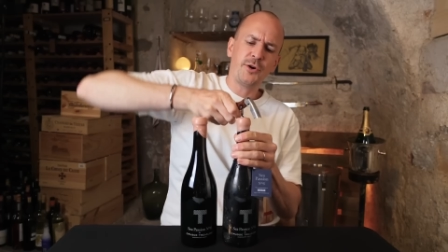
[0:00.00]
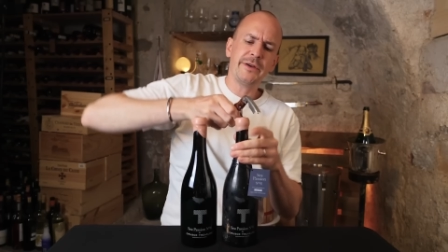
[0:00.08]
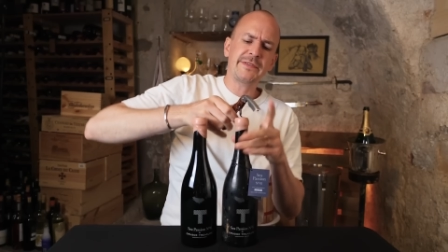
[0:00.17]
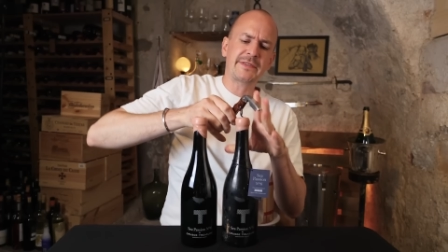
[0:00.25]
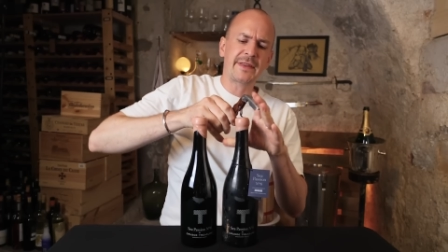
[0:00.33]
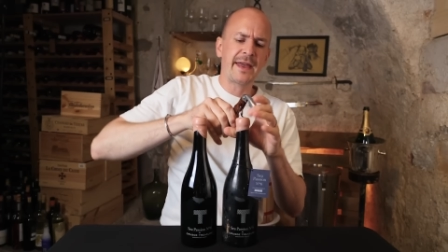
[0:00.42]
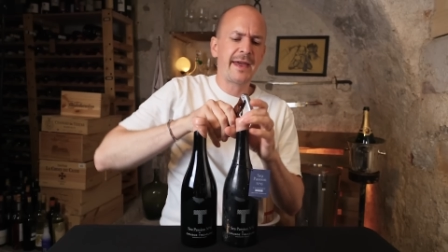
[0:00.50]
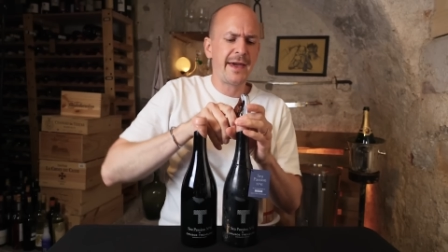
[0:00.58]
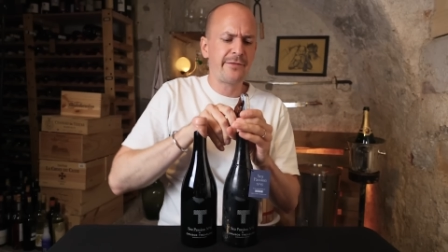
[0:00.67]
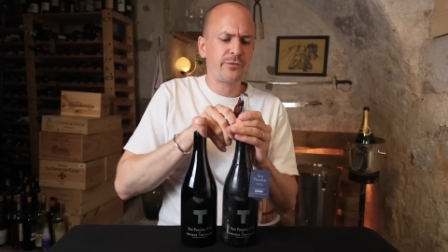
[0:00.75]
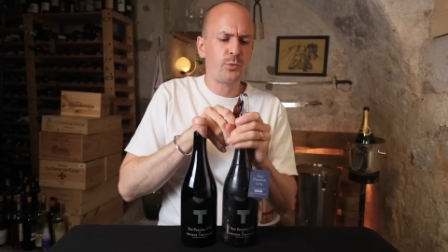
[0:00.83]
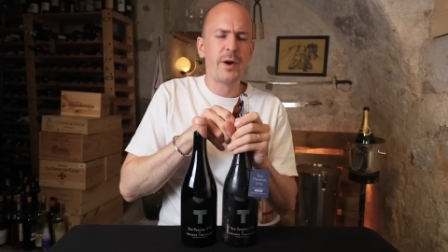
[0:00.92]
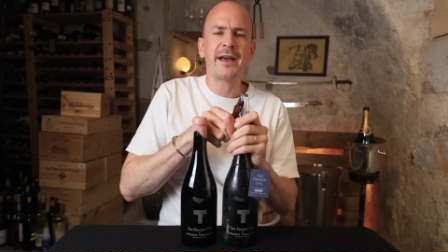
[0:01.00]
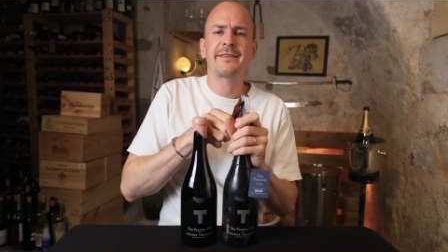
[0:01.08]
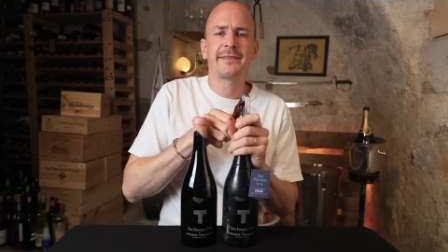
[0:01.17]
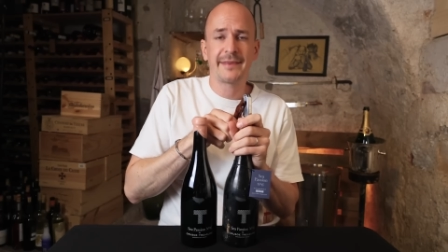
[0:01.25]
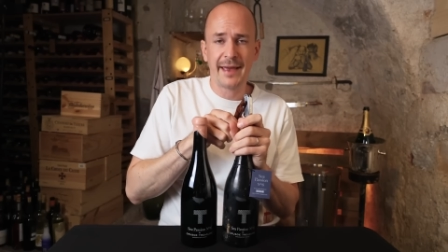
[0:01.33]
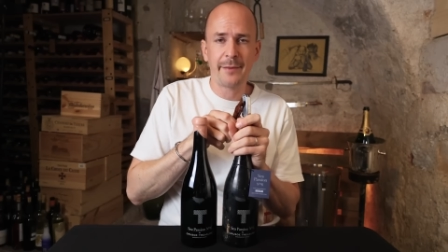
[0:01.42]
course, they have
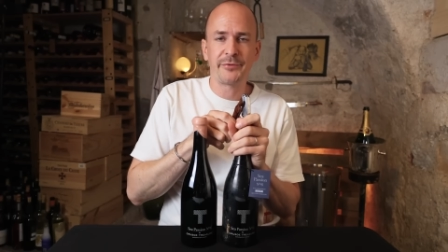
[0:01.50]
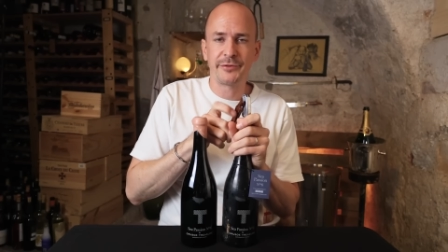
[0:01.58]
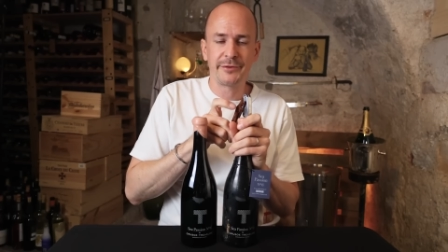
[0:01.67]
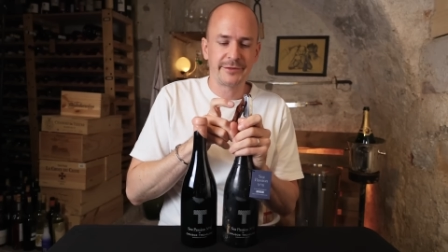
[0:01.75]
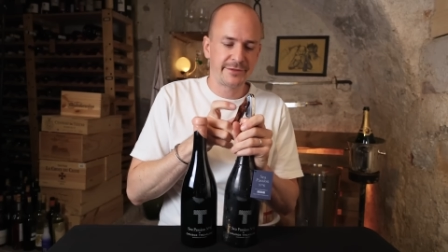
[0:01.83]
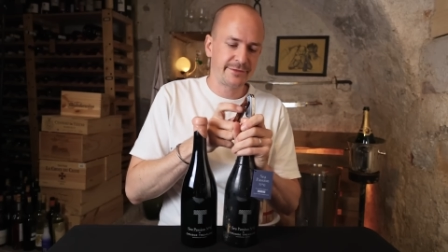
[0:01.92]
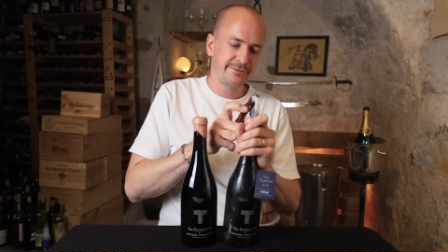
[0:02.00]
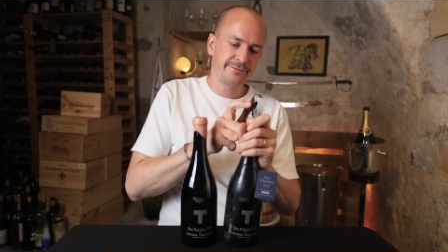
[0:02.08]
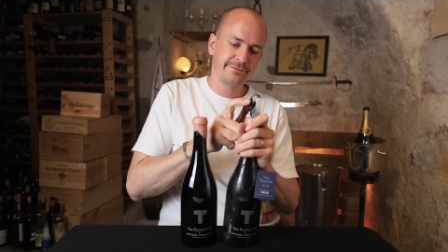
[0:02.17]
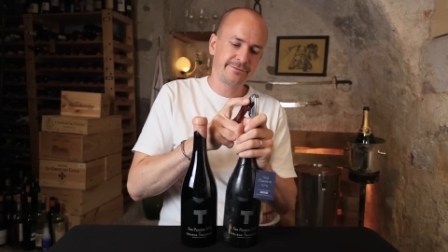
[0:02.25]
wax capsules.